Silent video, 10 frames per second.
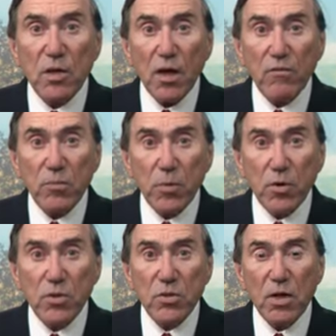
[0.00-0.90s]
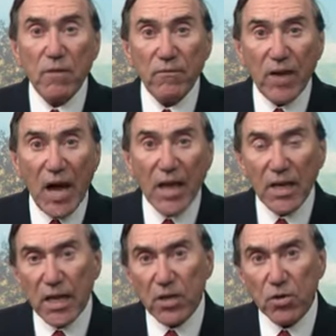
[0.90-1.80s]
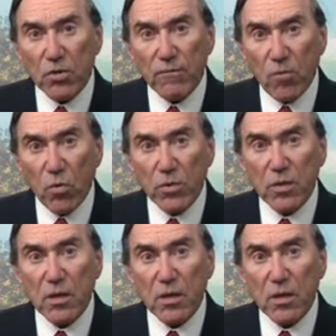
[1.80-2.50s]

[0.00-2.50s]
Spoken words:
of her purse violated her Fourth